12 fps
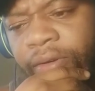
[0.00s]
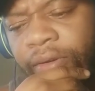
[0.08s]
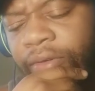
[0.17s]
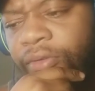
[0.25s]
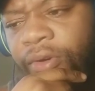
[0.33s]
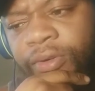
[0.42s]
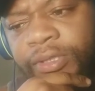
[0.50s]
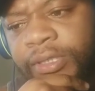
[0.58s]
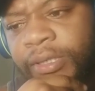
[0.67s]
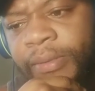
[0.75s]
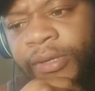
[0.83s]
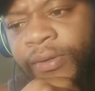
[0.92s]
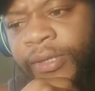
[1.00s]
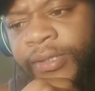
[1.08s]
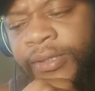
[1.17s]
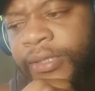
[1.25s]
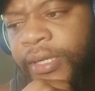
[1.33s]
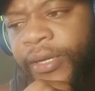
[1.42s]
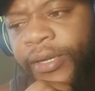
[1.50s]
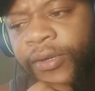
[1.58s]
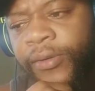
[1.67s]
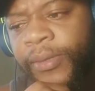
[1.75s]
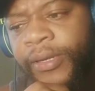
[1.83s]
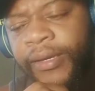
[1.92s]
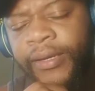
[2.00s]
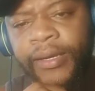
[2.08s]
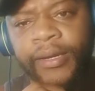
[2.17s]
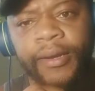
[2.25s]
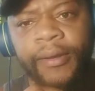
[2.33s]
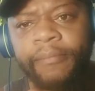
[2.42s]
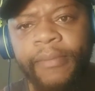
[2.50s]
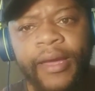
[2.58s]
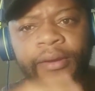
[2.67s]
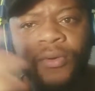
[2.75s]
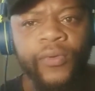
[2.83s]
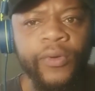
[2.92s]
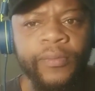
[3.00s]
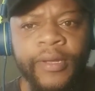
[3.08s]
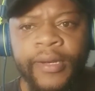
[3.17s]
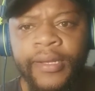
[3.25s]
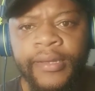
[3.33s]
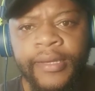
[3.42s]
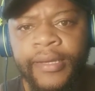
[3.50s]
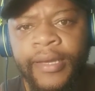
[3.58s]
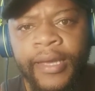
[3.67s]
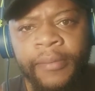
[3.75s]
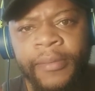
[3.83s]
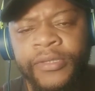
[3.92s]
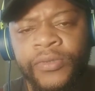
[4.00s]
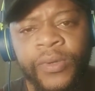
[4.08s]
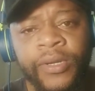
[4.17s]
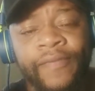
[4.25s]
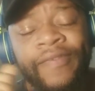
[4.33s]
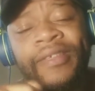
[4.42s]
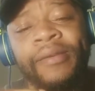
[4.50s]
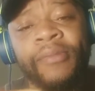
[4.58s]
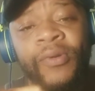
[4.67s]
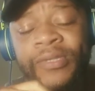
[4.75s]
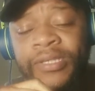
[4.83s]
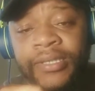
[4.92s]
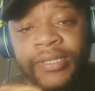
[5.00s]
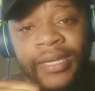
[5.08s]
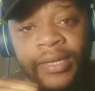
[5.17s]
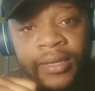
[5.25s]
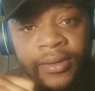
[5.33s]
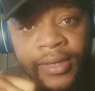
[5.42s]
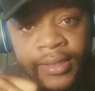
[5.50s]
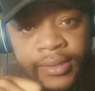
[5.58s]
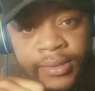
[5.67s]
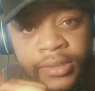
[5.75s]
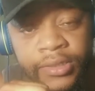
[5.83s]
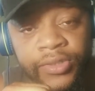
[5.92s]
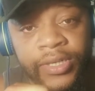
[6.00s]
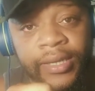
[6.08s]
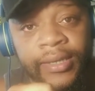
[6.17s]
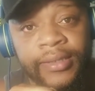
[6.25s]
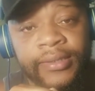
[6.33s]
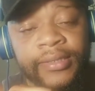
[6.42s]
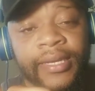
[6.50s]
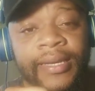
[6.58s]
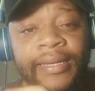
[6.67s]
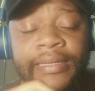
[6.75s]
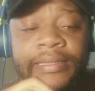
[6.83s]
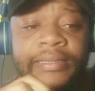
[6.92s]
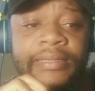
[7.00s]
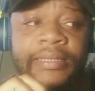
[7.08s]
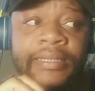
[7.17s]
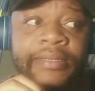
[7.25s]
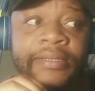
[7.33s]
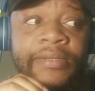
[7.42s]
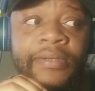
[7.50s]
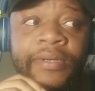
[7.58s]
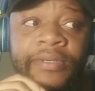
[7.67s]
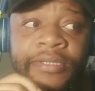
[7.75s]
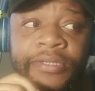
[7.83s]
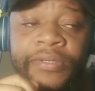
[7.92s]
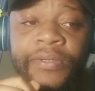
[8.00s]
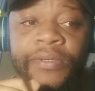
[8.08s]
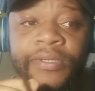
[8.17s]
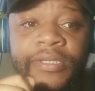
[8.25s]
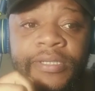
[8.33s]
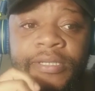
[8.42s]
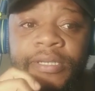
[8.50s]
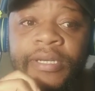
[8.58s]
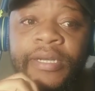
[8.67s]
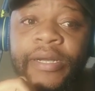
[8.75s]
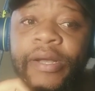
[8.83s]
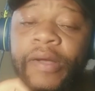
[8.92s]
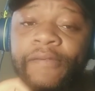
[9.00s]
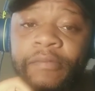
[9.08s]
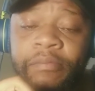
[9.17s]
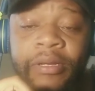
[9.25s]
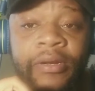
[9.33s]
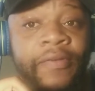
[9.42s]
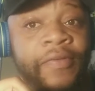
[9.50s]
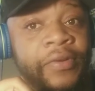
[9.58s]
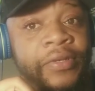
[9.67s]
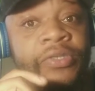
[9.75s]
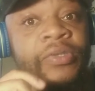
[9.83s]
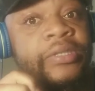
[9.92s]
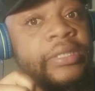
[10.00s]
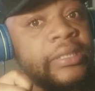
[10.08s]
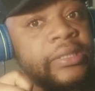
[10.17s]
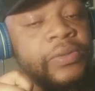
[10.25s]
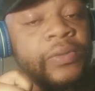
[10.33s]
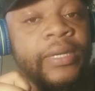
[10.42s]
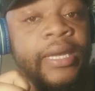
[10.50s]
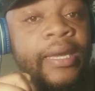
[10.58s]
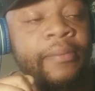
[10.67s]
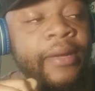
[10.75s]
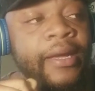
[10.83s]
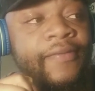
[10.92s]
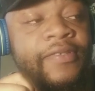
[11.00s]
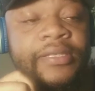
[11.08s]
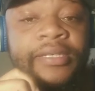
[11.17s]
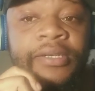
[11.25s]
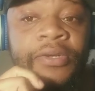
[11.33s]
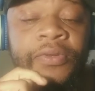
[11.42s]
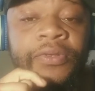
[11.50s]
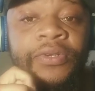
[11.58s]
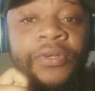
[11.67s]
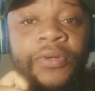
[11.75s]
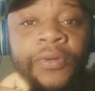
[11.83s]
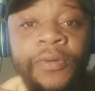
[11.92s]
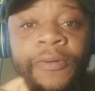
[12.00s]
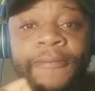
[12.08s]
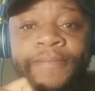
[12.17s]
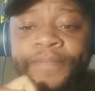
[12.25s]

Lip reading: Rose Namajunas, arguably man or woman in the game, is one of the most decorated strikers, and she's not short of a bit of her jiu-jitsu game. I've seen her throw,